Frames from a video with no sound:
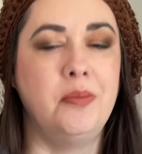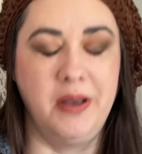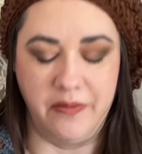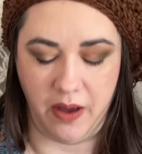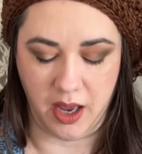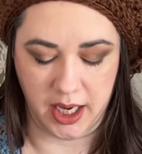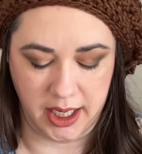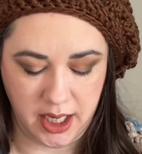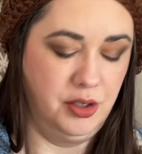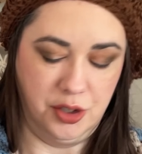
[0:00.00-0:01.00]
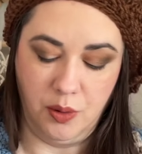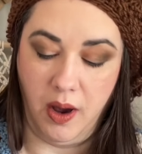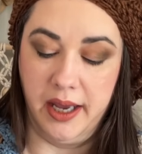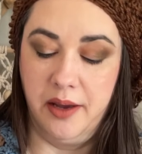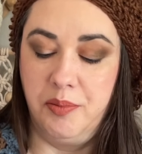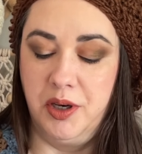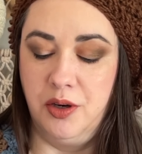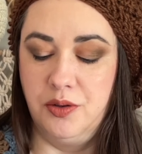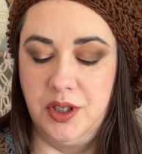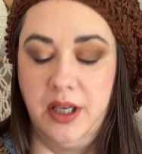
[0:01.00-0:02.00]
be fine. So I have been
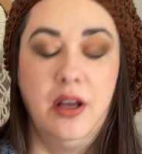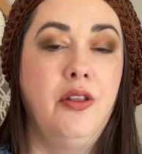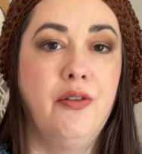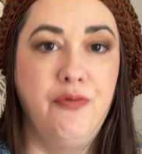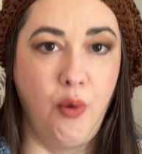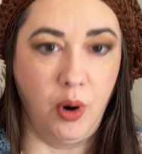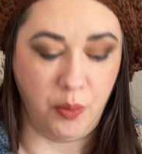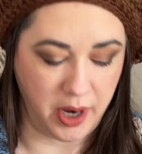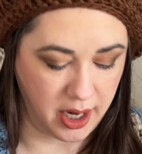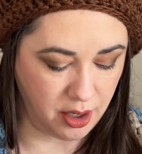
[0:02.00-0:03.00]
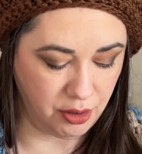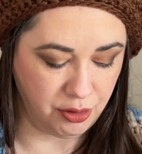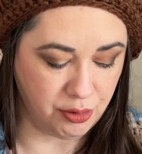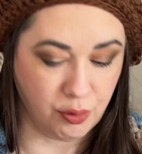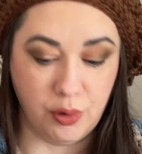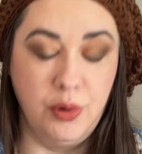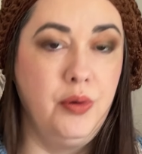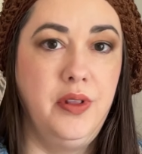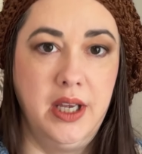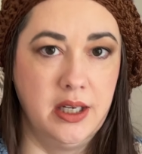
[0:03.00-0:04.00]
using the 4-weight
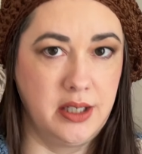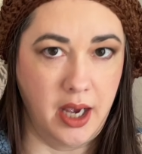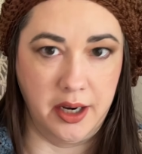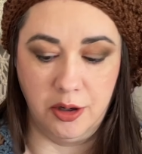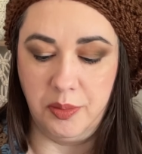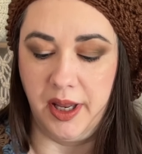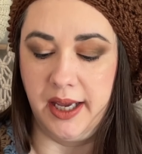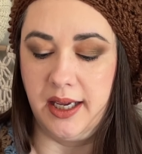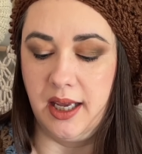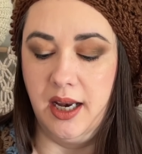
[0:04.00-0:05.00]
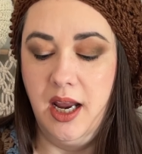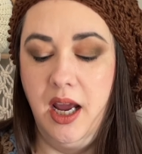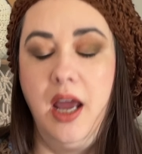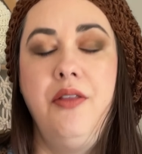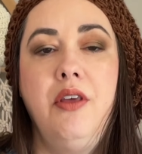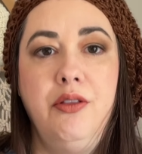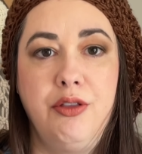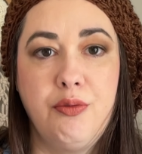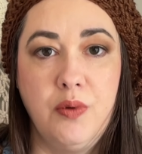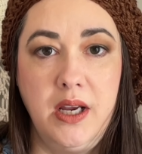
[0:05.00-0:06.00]
through the entire blanket and then
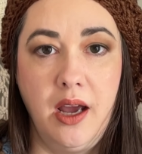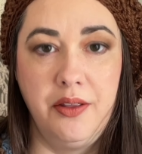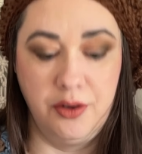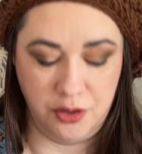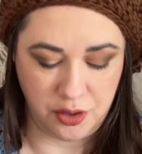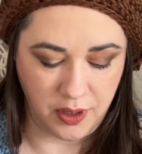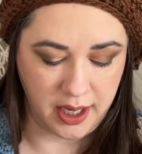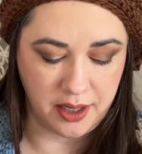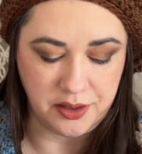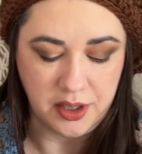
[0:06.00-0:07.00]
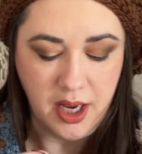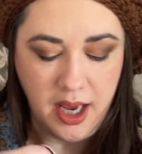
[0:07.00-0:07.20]
3 other strands.